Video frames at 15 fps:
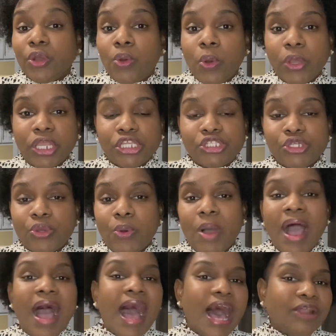going to go
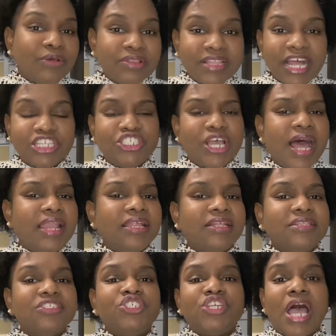hard on that
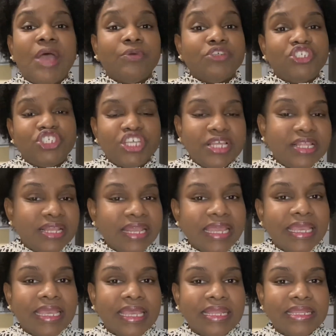challenge. I will share the
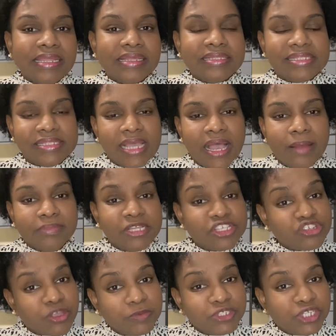link in the
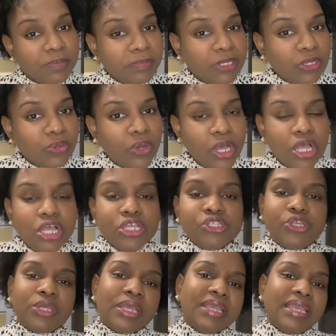description below
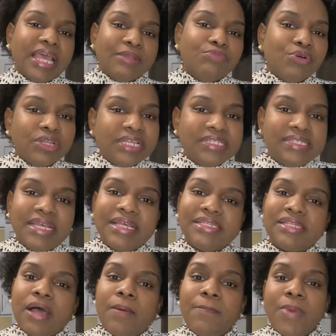so you can get more details
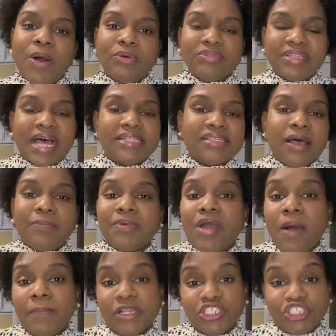about that
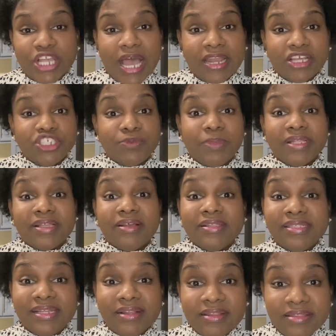upcoming challenge. But
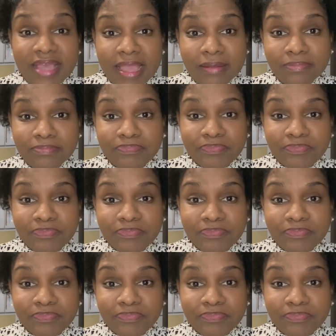until then,